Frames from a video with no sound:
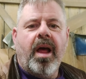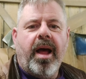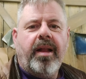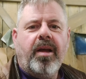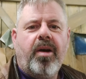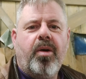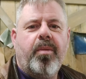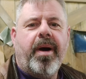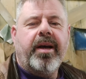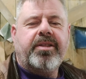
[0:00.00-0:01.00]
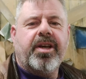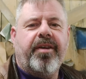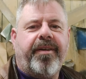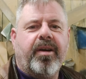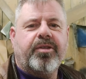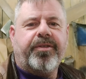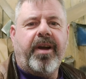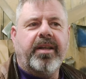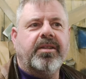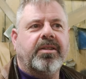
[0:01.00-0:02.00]
Hello, my turf house
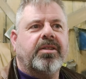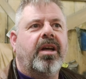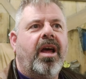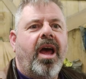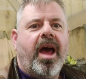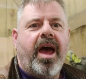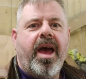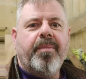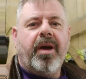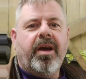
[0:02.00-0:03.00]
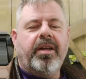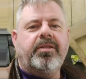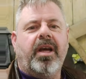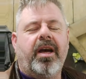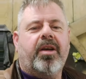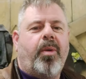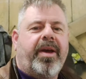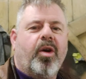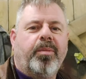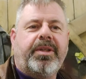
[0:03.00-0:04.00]
friends. Um, a, a,
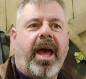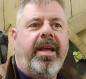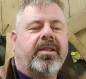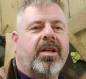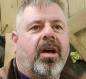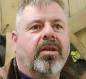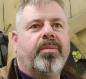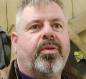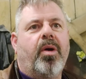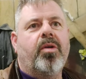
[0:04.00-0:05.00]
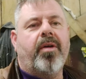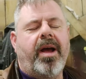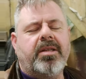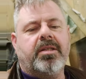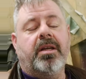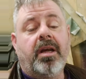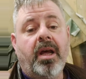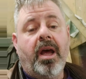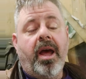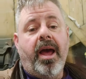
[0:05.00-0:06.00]
quick update on progress.
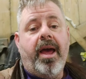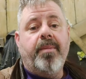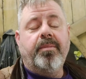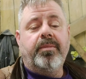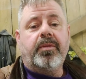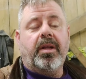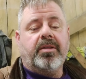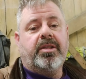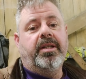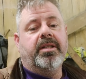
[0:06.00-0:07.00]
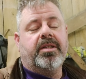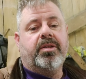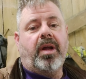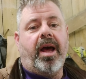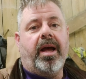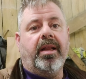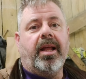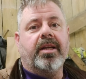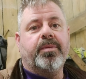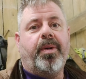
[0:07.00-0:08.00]
Um, since I
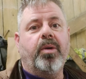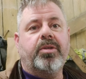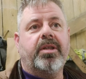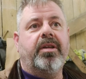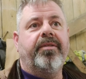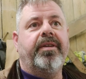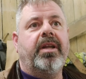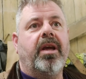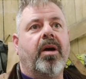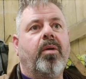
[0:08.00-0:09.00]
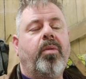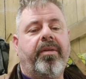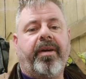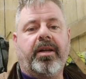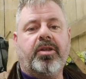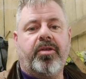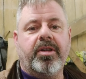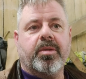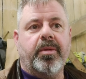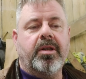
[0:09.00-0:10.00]
last posted a video, we've had
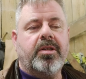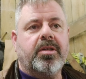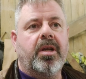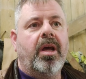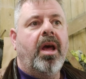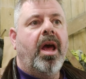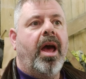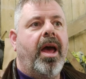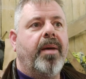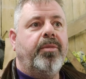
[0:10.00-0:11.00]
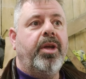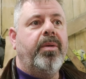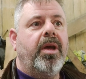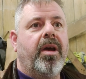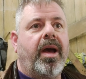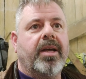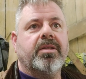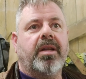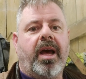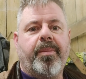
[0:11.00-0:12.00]
Christmas. Um, New Year
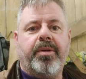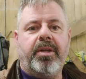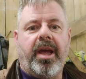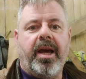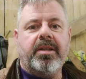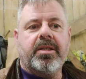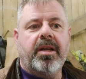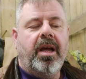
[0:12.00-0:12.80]
hasn't happened yet.